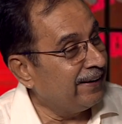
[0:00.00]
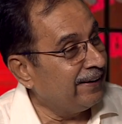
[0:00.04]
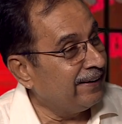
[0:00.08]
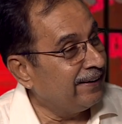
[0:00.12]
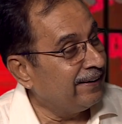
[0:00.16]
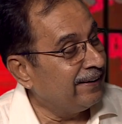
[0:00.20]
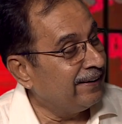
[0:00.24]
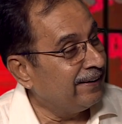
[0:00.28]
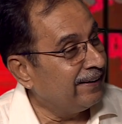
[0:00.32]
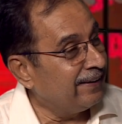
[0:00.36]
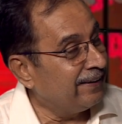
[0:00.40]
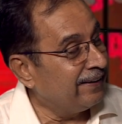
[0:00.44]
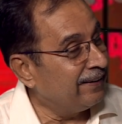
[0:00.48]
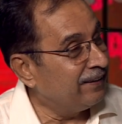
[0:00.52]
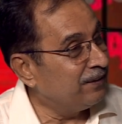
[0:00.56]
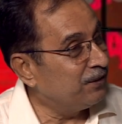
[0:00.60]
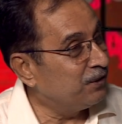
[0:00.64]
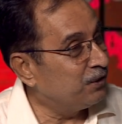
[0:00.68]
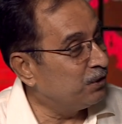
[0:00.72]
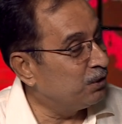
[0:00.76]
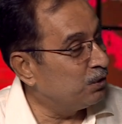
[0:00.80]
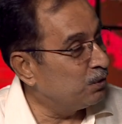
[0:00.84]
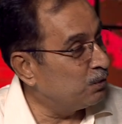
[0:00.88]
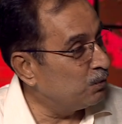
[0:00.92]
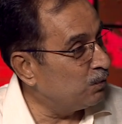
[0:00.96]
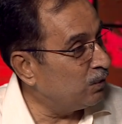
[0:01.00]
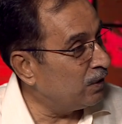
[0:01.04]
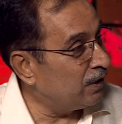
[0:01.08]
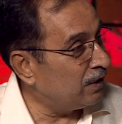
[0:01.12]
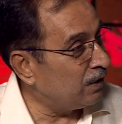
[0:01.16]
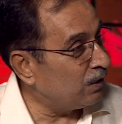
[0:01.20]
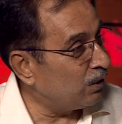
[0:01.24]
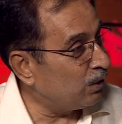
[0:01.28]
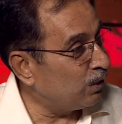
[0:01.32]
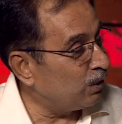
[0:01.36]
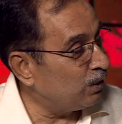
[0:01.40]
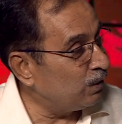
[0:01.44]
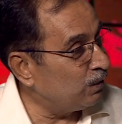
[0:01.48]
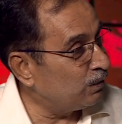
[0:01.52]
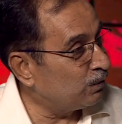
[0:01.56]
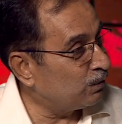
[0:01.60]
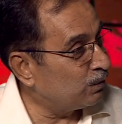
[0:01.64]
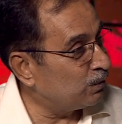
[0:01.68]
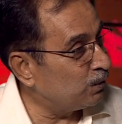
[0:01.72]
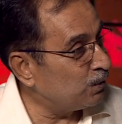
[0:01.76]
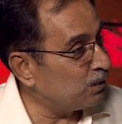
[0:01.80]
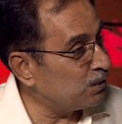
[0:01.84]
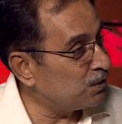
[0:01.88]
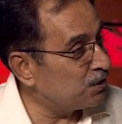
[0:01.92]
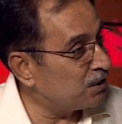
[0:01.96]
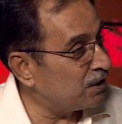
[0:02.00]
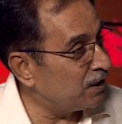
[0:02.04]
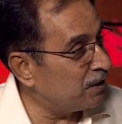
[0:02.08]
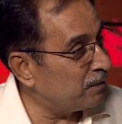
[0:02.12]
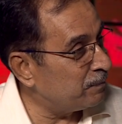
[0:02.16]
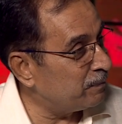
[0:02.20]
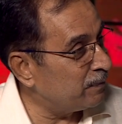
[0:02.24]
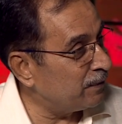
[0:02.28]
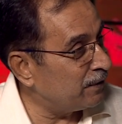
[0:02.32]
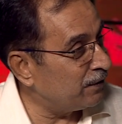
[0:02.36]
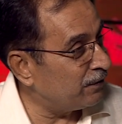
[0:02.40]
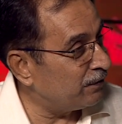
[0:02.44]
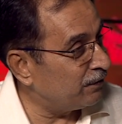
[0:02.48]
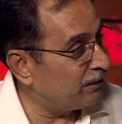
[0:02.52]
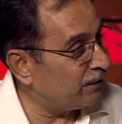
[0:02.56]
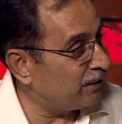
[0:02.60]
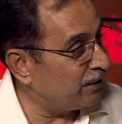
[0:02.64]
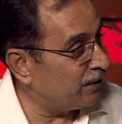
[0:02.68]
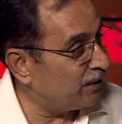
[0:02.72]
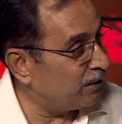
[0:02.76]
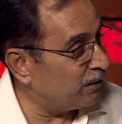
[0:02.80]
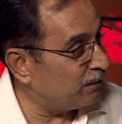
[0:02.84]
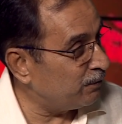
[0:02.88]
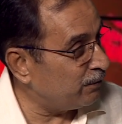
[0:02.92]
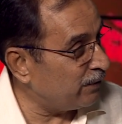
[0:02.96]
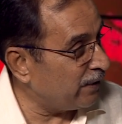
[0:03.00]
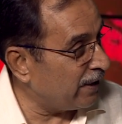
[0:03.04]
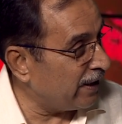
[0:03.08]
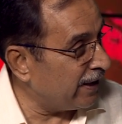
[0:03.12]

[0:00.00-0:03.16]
And uh, mm. you were also chairperson of